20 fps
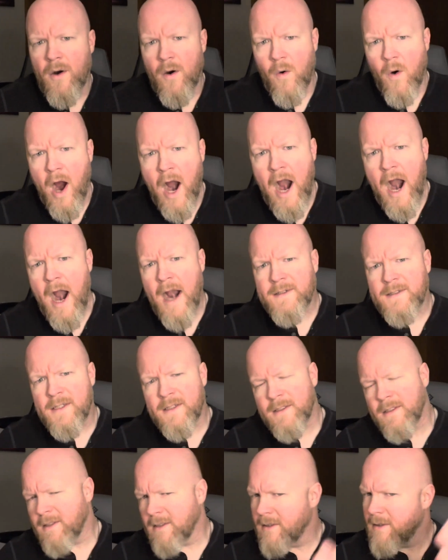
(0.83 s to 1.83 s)

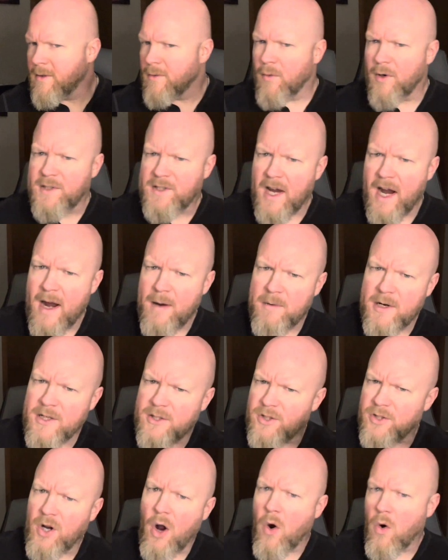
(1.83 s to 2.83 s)
What? What's
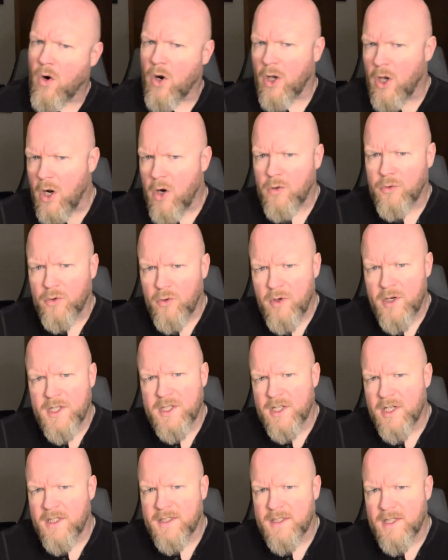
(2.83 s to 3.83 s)
happening? Stone Cologne
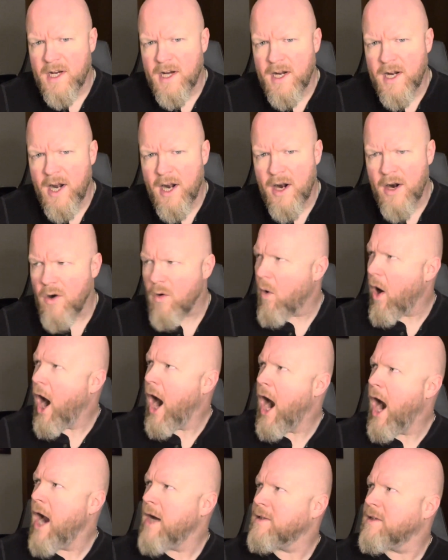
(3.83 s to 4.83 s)
316 here.
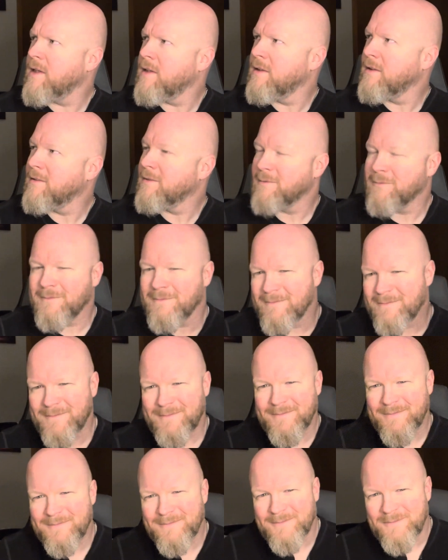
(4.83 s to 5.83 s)
What?
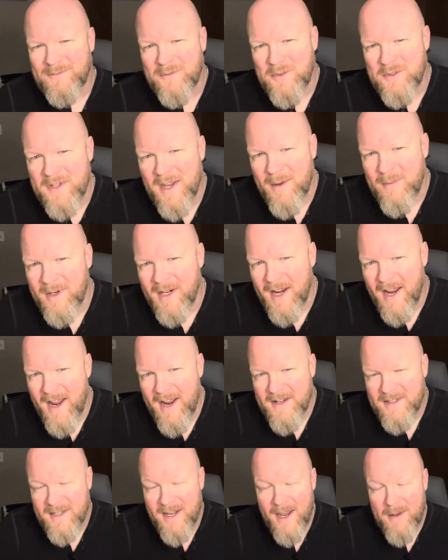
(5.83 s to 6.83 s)
What's happening,
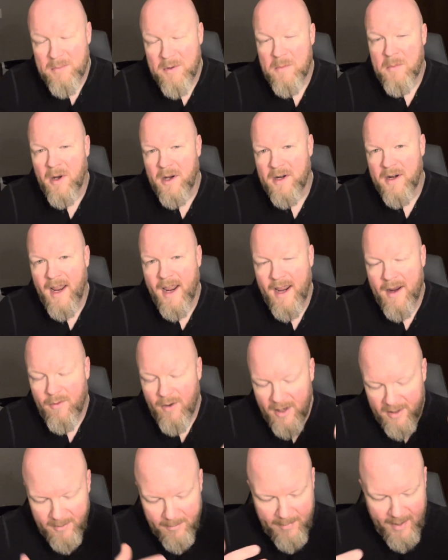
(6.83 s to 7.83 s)
guys? Happy Monday.
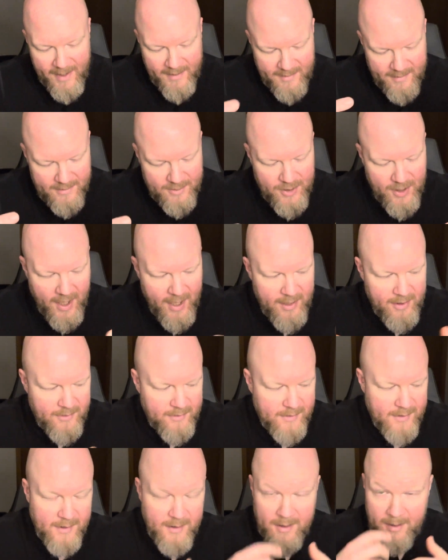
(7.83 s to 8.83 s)
Welcome back to the
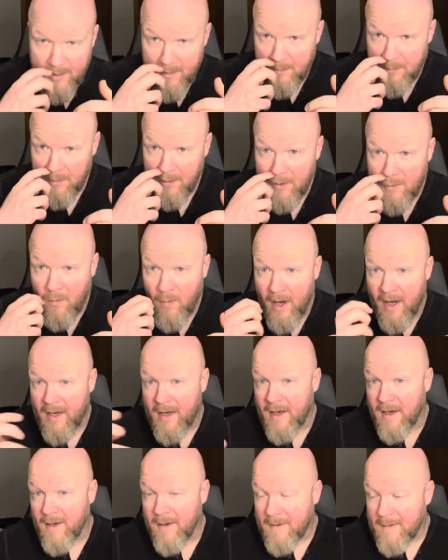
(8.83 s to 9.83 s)
channel. Really
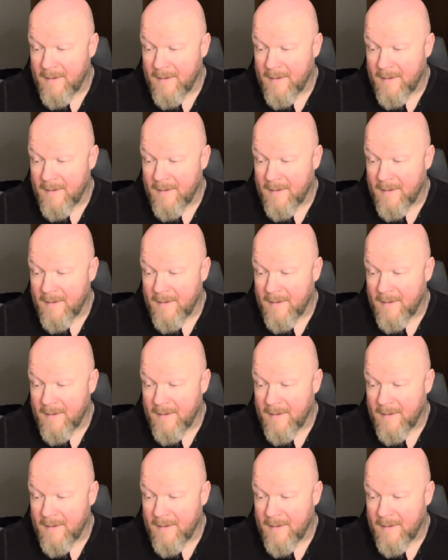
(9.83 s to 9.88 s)
quick,